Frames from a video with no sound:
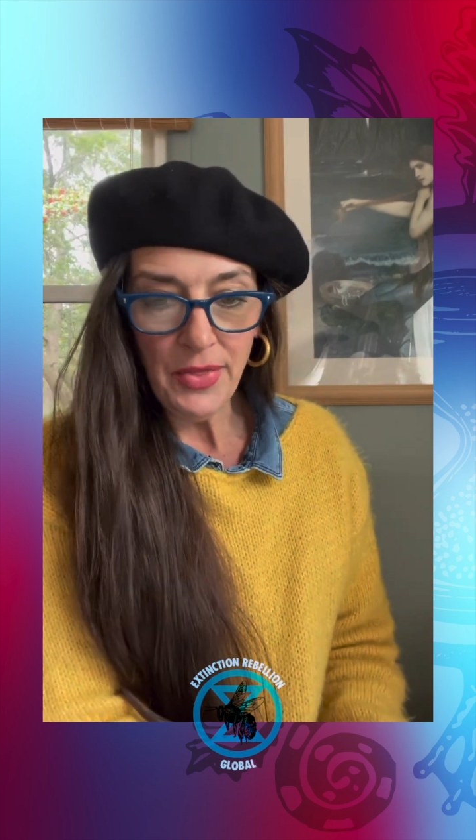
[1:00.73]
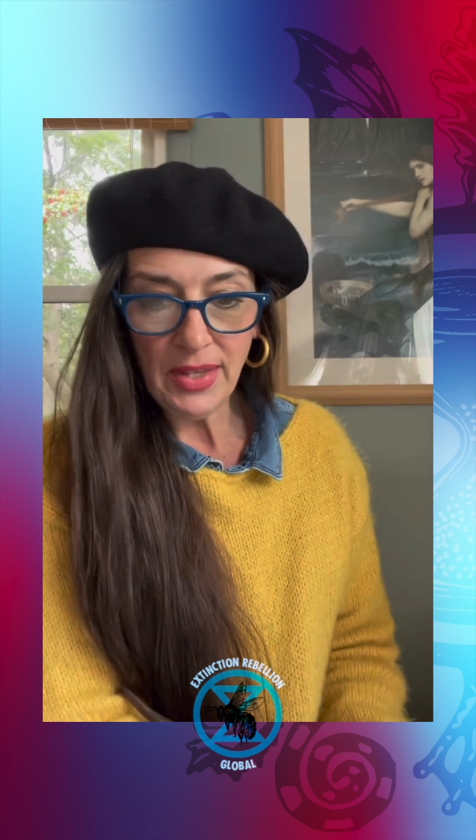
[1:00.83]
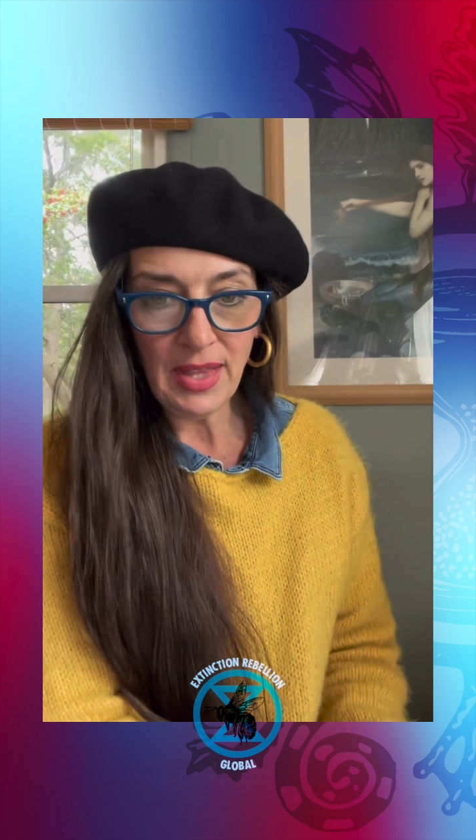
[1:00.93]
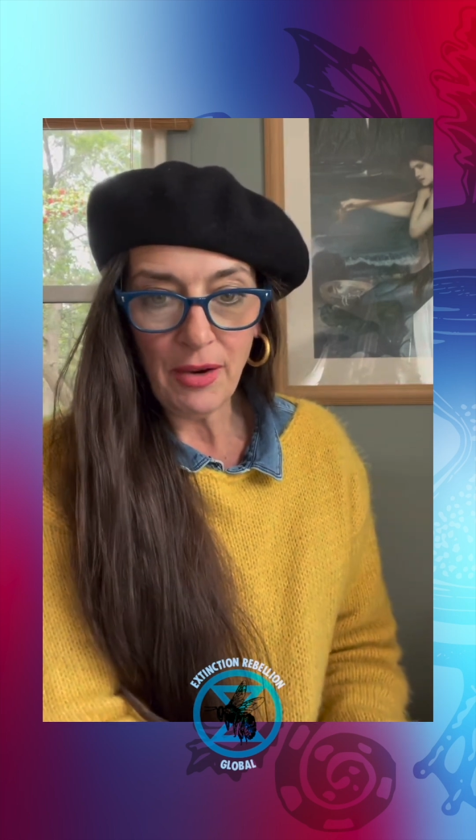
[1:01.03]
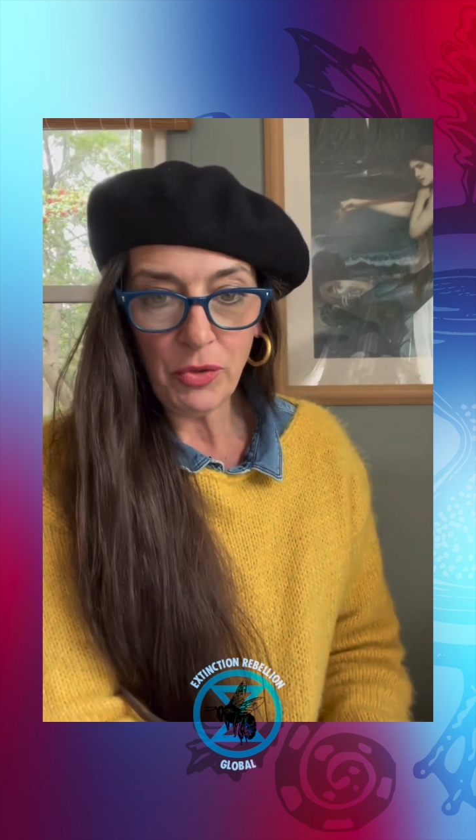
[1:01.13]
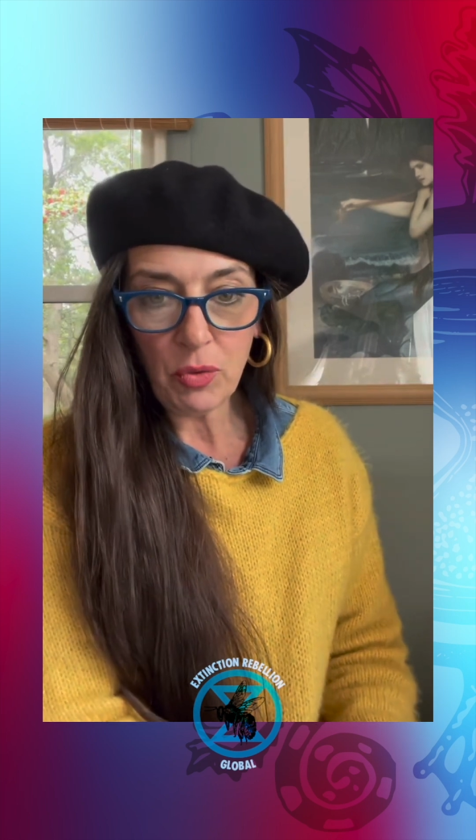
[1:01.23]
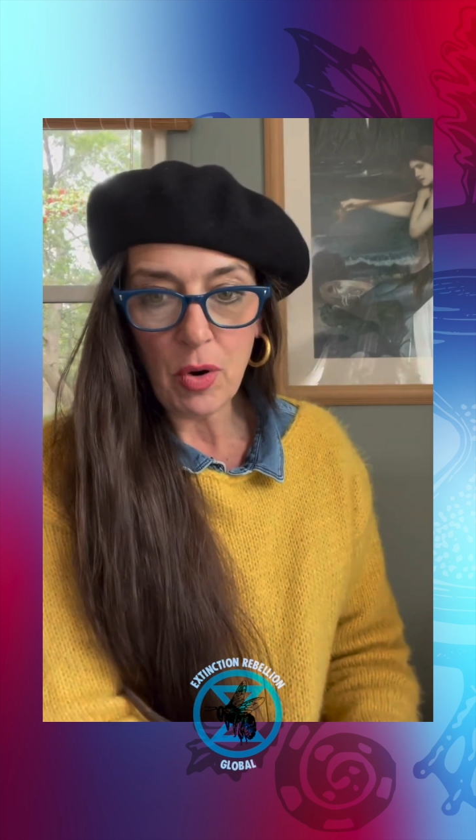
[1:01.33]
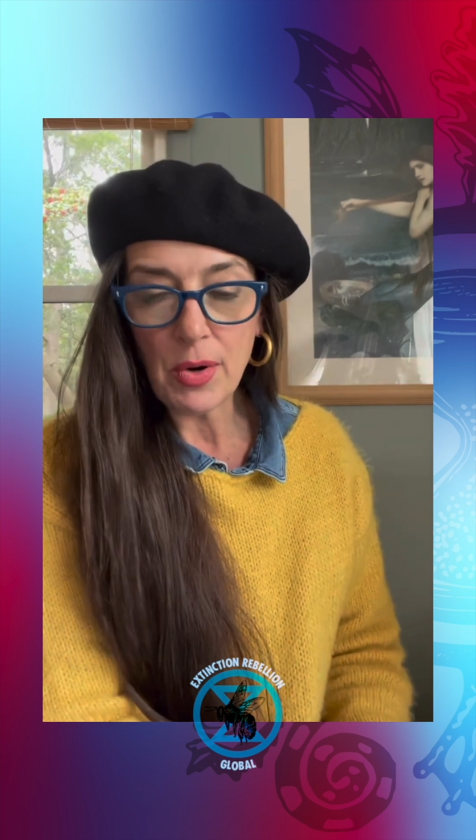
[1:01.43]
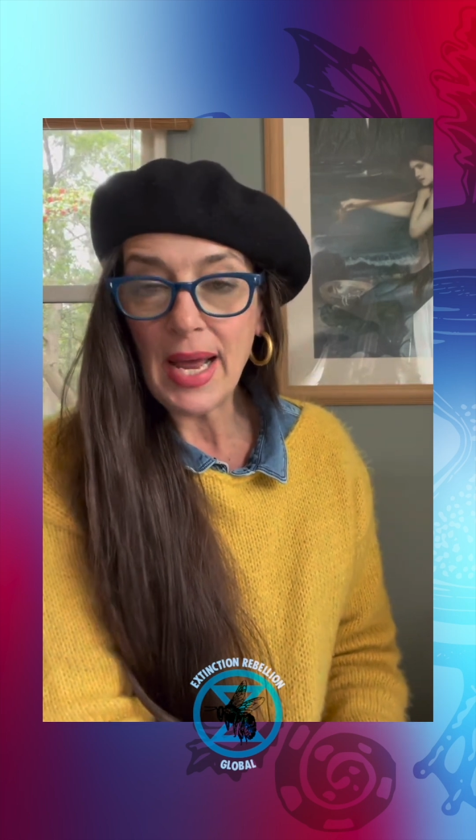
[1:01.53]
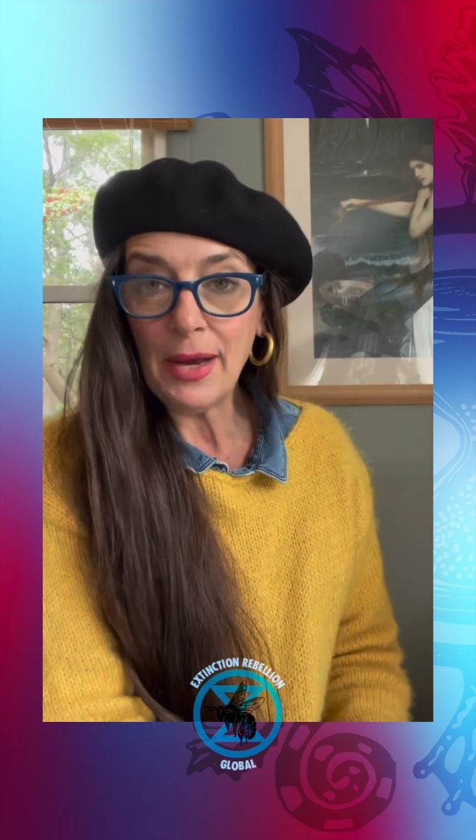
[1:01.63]
that they've
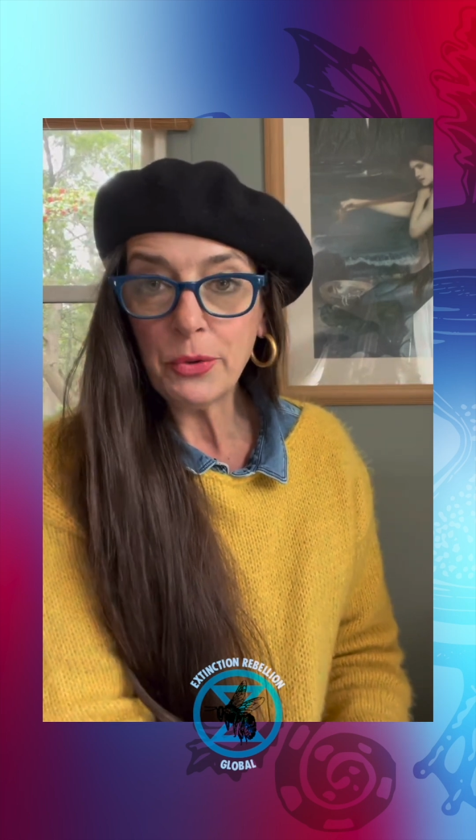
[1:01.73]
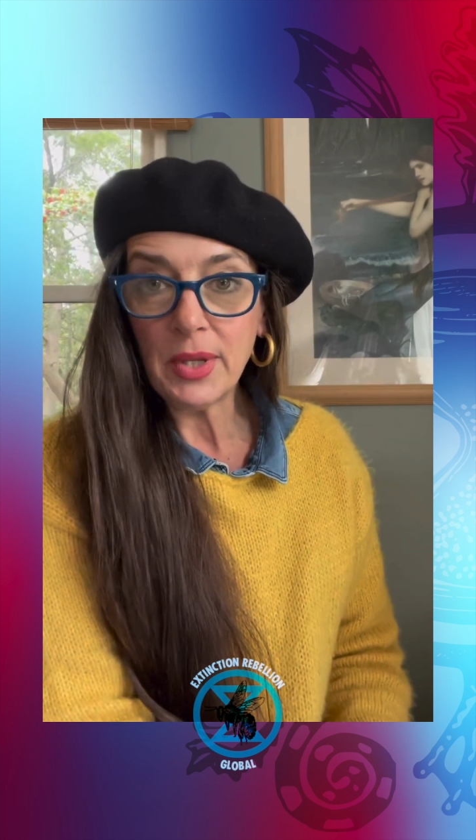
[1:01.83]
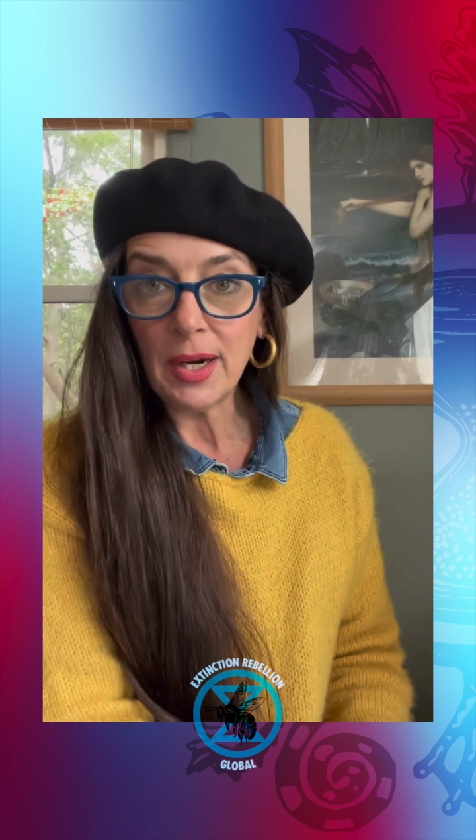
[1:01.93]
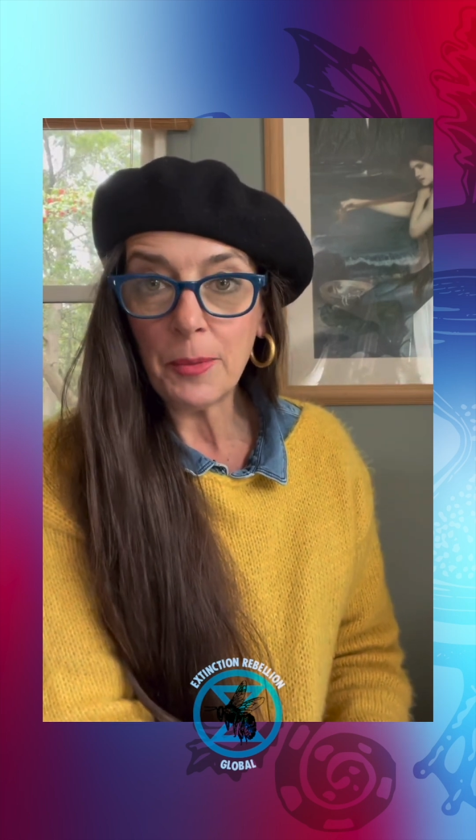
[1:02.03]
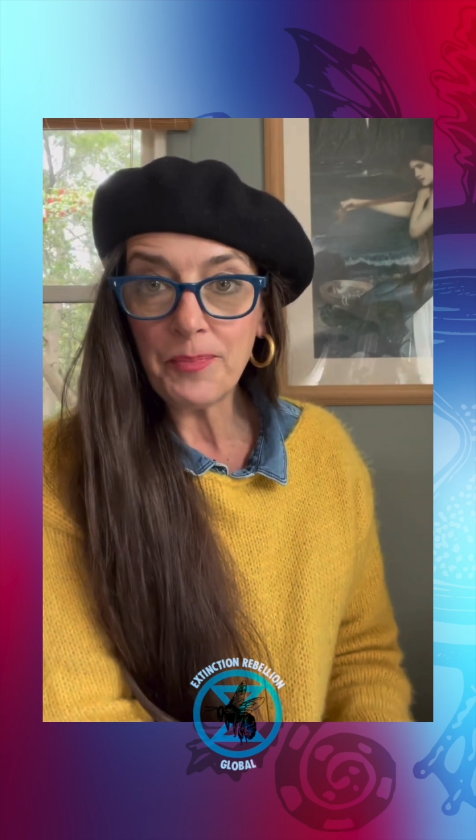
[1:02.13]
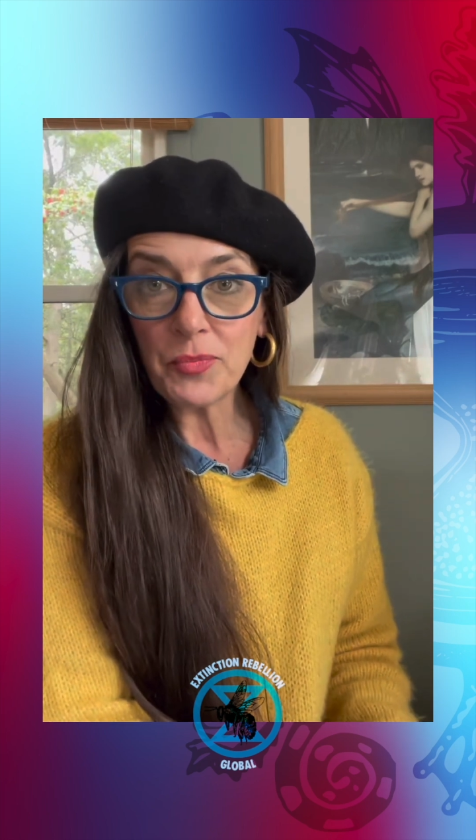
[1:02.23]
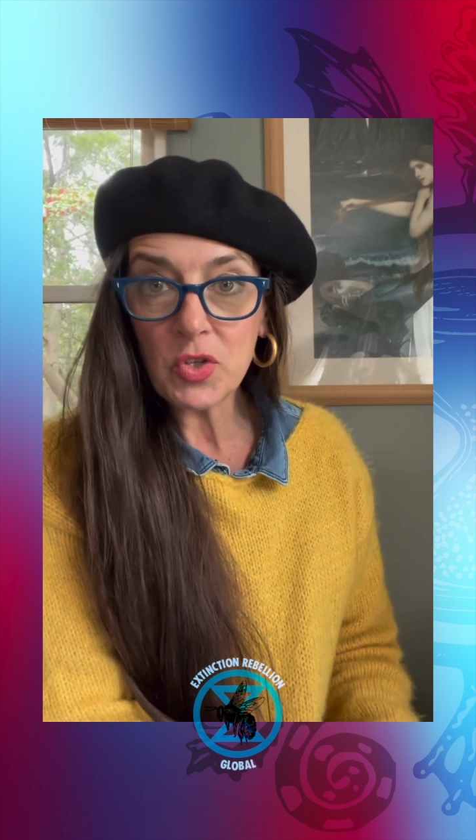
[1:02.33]
thrown out there.